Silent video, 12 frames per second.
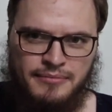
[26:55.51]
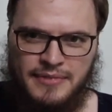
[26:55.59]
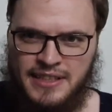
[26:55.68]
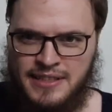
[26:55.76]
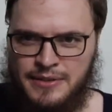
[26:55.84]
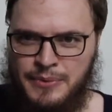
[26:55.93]

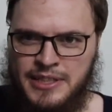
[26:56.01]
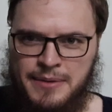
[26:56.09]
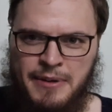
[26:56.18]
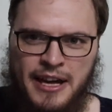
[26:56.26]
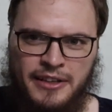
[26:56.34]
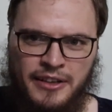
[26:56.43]
This is what's
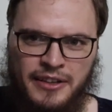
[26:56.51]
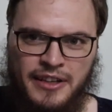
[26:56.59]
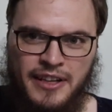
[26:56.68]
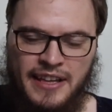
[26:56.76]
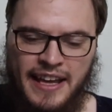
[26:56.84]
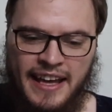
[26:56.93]
upon her.
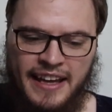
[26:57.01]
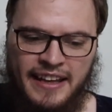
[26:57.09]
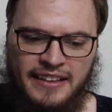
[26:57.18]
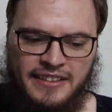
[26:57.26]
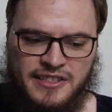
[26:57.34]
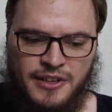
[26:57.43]

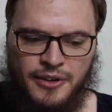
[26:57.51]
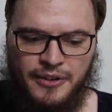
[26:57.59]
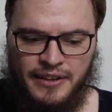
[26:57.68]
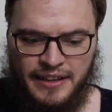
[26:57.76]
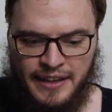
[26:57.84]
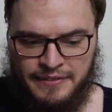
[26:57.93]
And
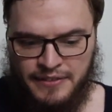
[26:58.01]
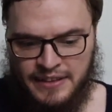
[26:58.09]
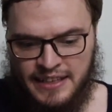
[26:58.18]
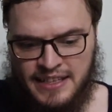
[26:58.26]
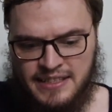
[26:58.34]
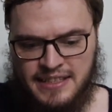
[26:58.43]
so
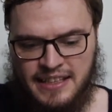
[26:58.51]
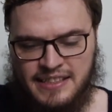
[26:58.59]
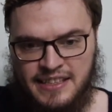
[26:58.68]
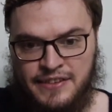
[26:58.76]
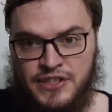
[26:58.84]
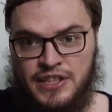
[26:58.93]

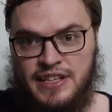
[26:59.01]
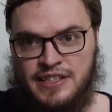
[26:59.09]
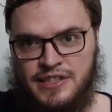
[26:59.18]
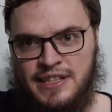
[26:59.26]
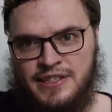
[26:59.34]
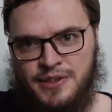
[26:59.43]
if she
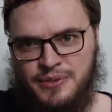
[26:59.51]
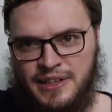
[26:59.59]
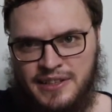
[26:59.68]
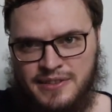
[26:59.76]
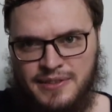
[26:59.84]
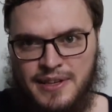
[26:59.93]
does these two
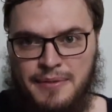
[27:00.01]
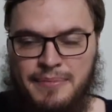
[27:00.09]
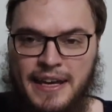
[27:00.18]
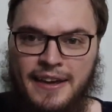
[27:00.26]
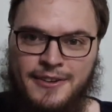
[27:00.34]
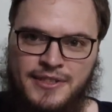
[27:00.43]
things,
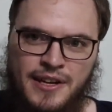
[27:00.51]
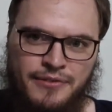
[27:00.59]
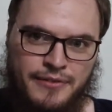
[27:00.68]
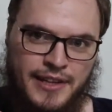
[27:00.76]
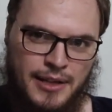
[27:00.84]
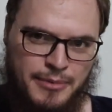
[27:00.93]
making herself
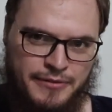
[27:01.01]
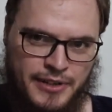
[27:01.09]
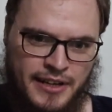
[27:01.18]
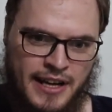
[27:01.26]
available for her